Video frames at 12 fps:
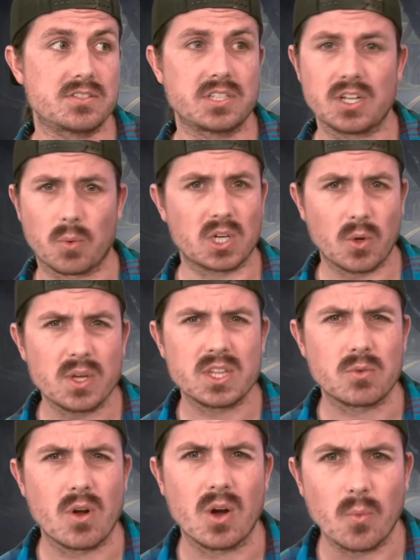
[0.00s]
You know, we're going
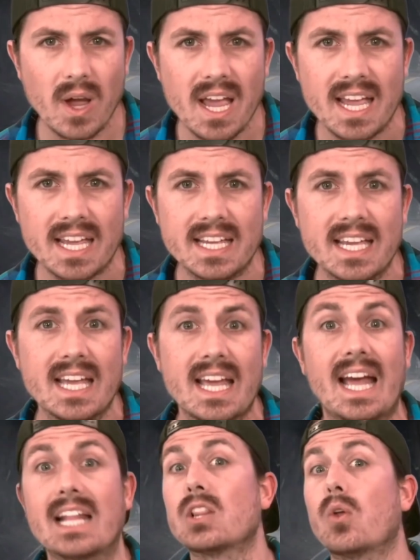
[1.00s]
the wrong way.
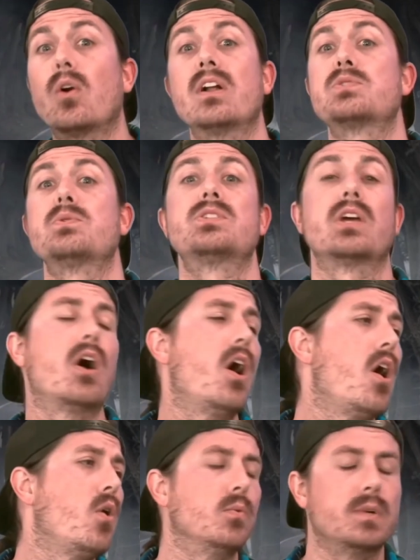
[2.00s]
And Lawrence would say,
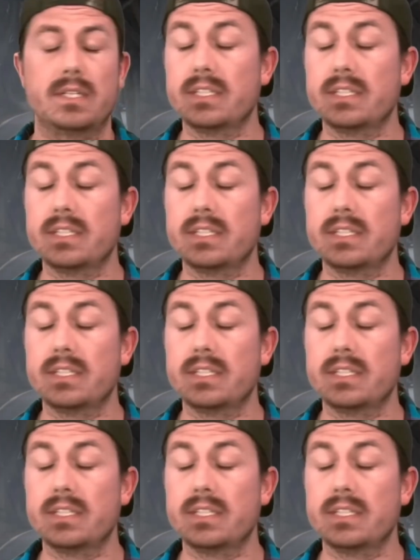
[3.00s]
"Oh,